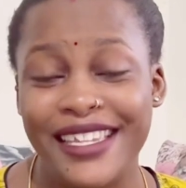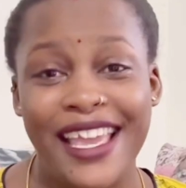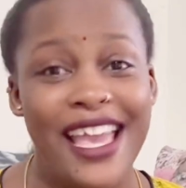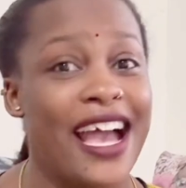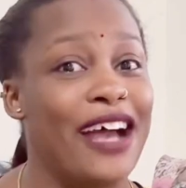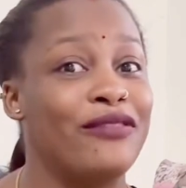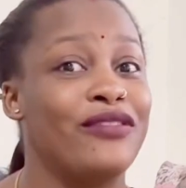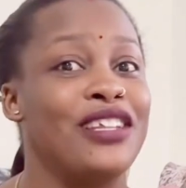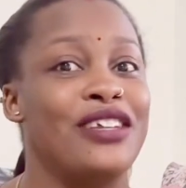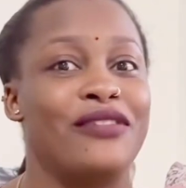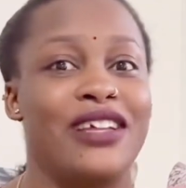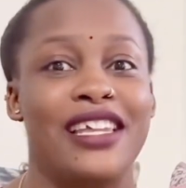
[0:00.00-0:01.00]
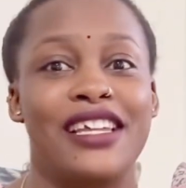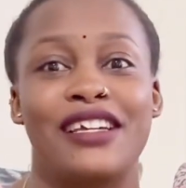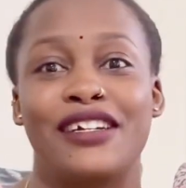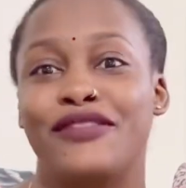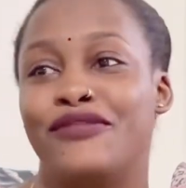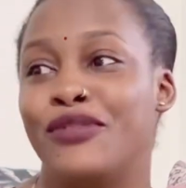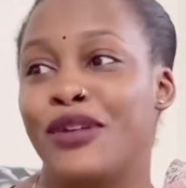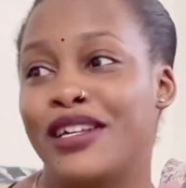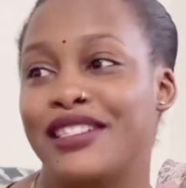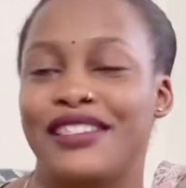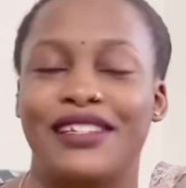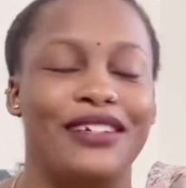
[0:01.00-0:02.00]
hair? I've never. Like, if you
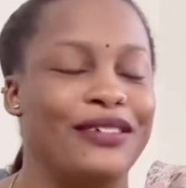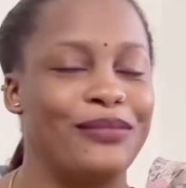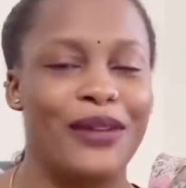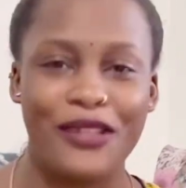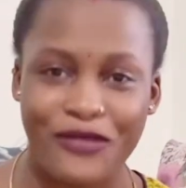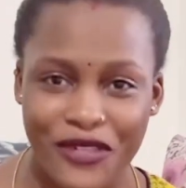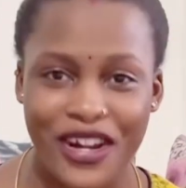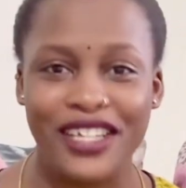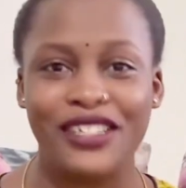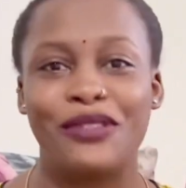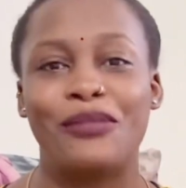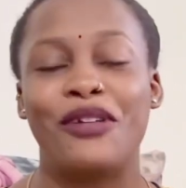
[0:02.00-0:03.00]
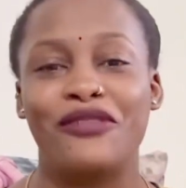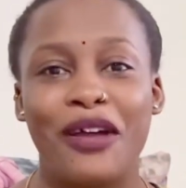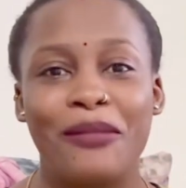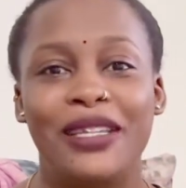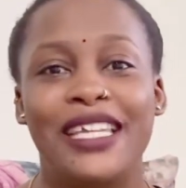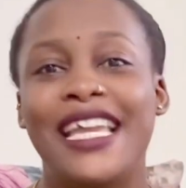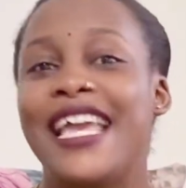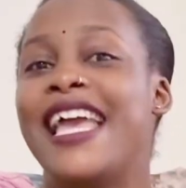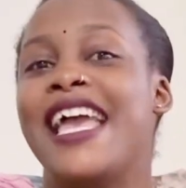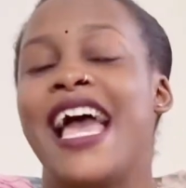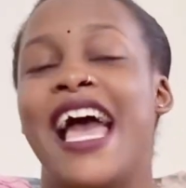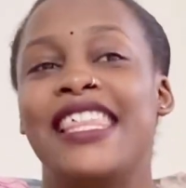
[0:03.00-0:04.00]
ask my friends or my family,
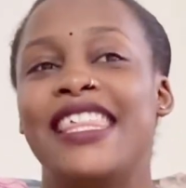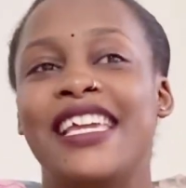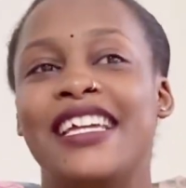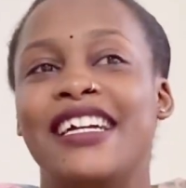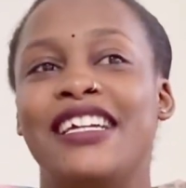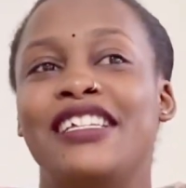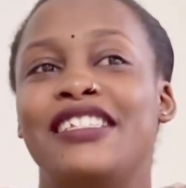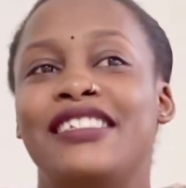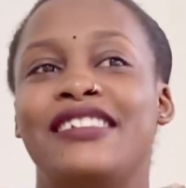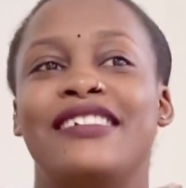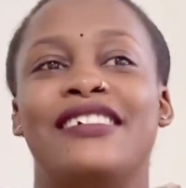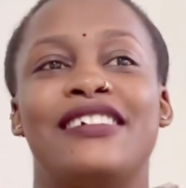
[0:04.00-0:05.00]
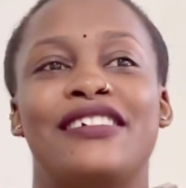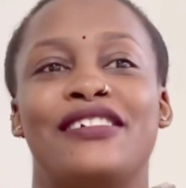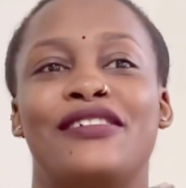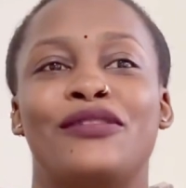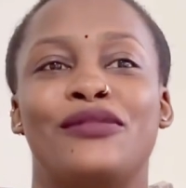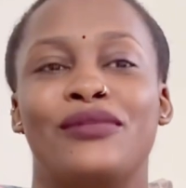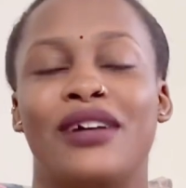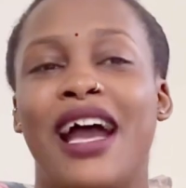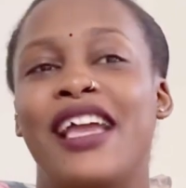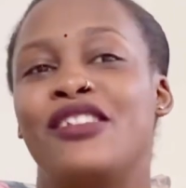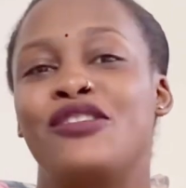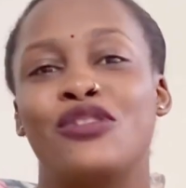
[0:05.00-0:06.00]
I think I
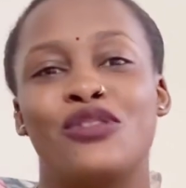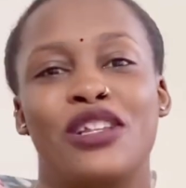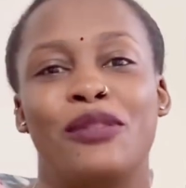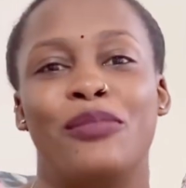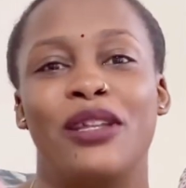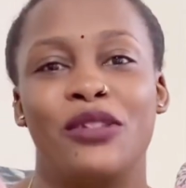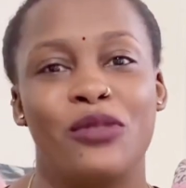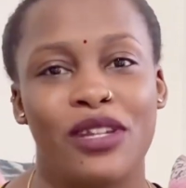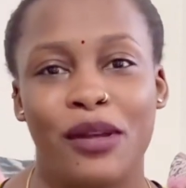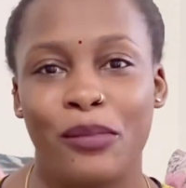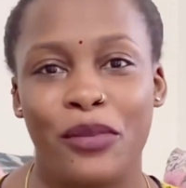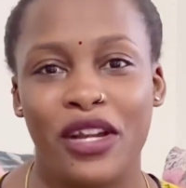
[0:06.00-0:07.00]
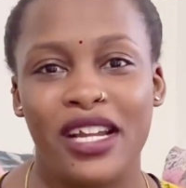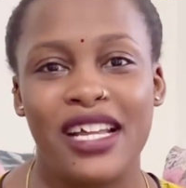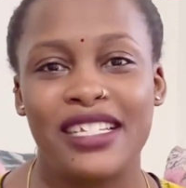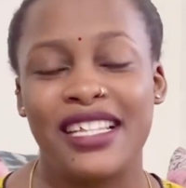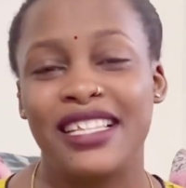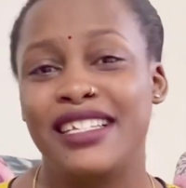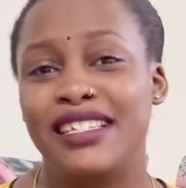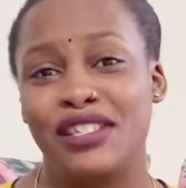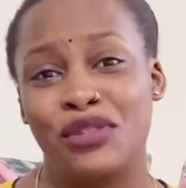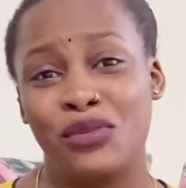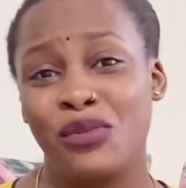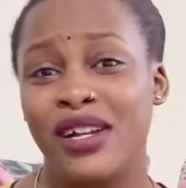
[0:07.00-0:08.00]
usually plait when I'm pregnant, and that
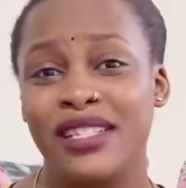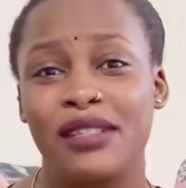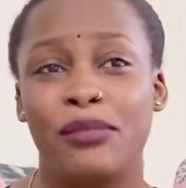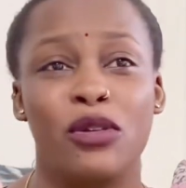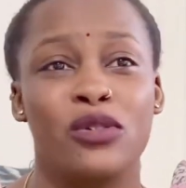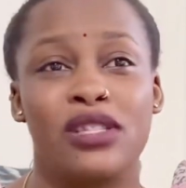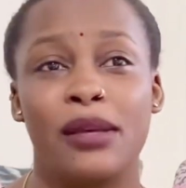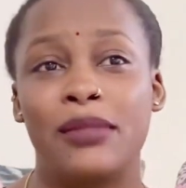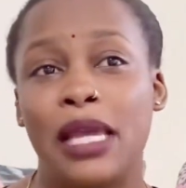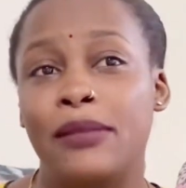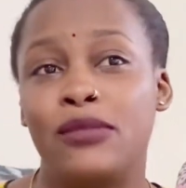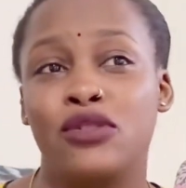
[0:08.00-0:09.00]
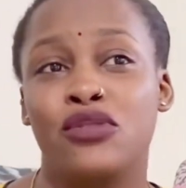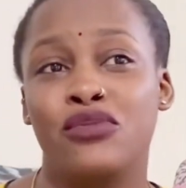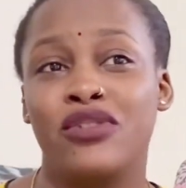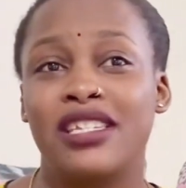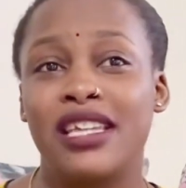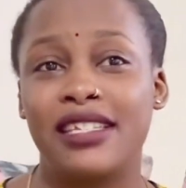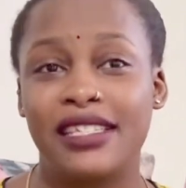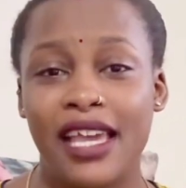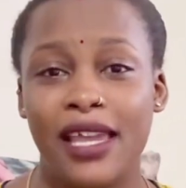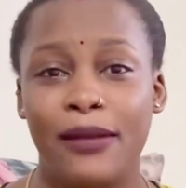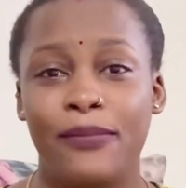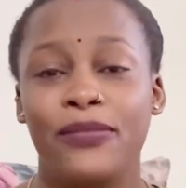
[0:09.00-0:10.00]
is once, because sometimes you reach a
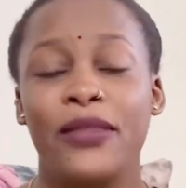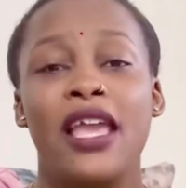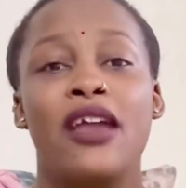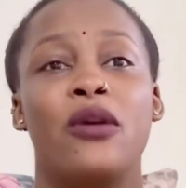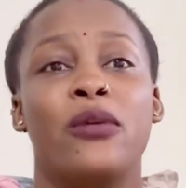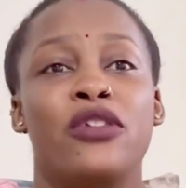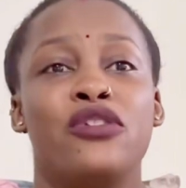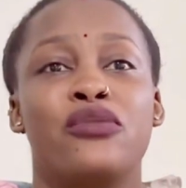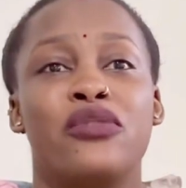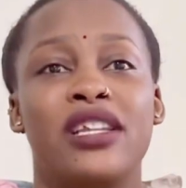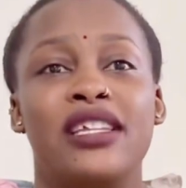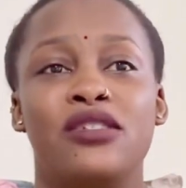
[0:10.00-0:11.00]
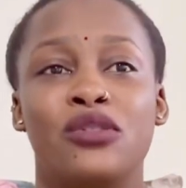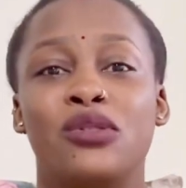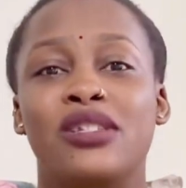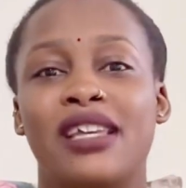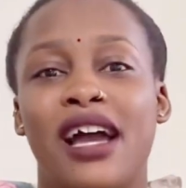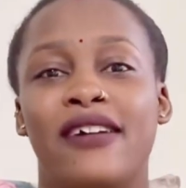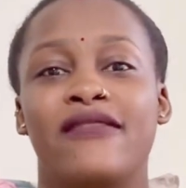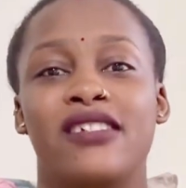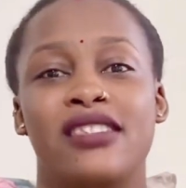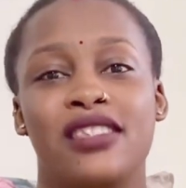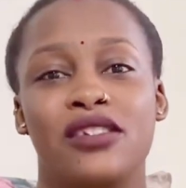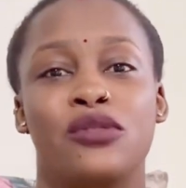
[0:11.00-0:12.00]
time when you really don't have the
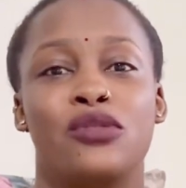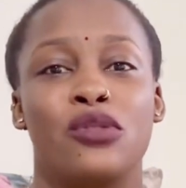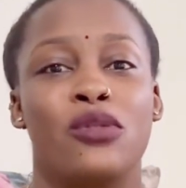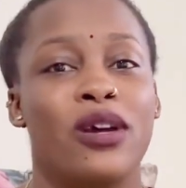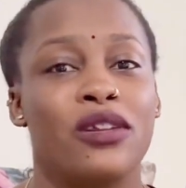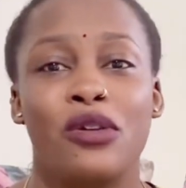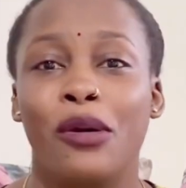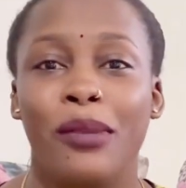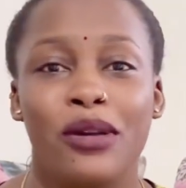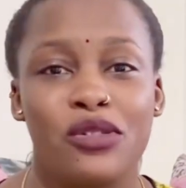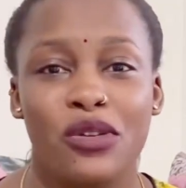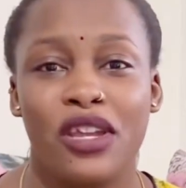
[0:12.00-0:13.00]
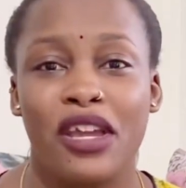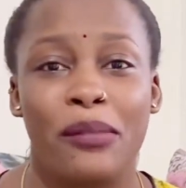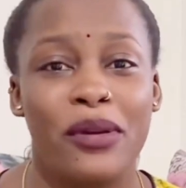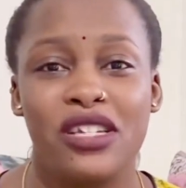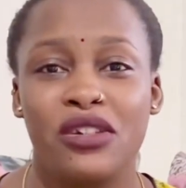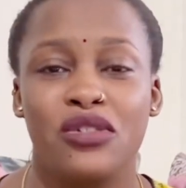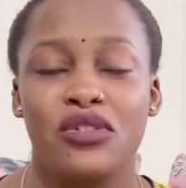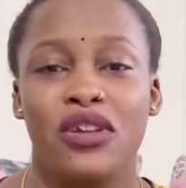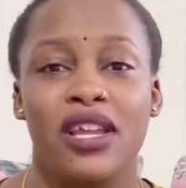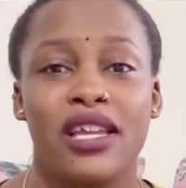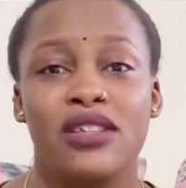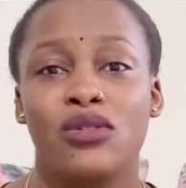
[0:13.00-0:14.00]
zeal to go and comb out your hair, brush out your
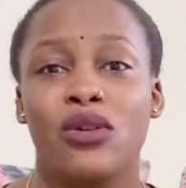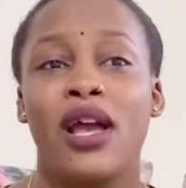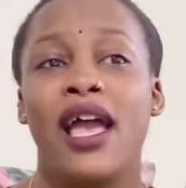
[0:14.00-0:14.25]
hair. So